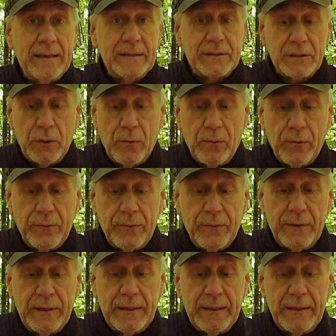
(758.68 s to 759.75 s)
so
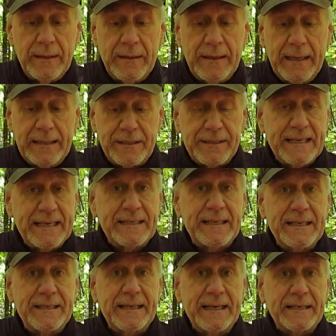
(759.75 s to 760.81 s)
it's
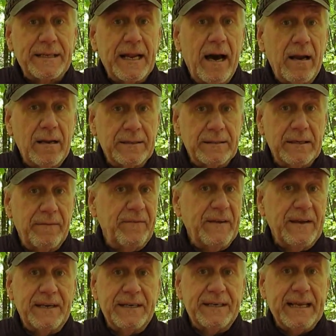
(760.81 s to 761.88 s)

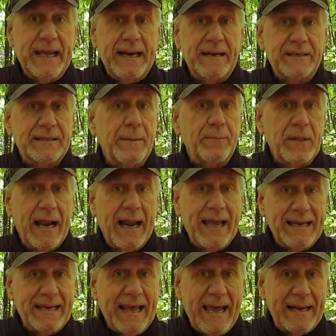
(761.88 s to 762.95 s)
$66.50 or something
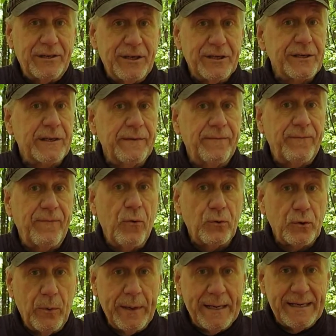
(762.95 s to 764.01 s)
like that, just the
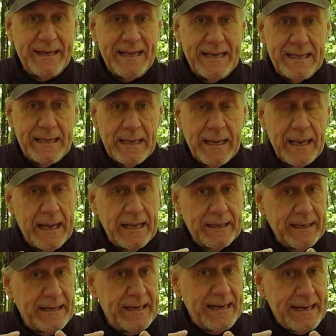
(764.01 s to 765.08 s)
420D.
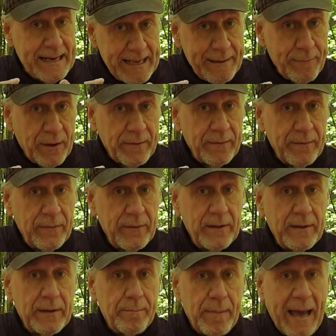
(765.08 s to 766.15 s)
The Dyneema
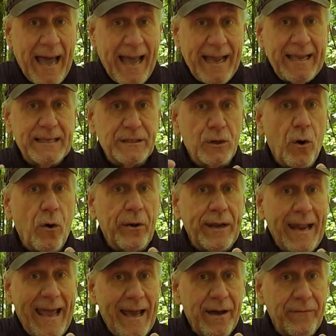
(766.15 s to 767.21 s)
bag has gone
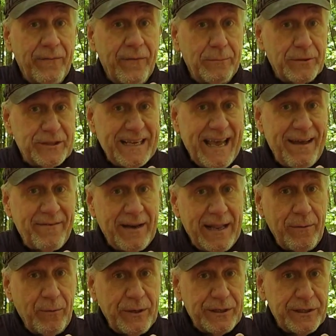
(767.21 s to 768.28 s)
down from
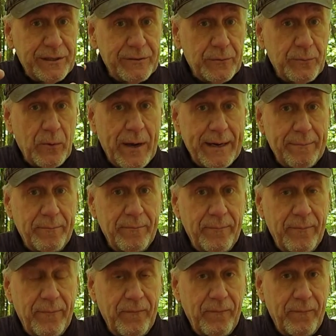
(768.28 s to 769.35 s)
70, which is what
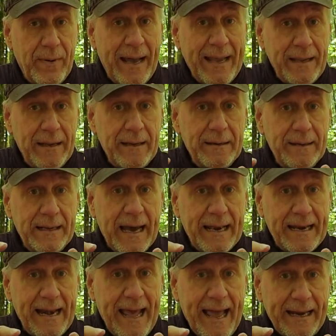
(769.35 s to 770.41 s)
Mike got
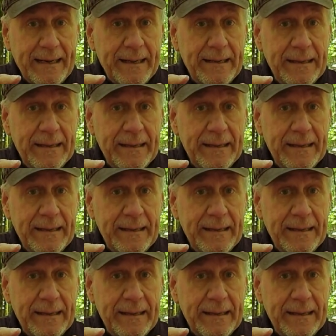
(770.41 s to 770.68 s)
it at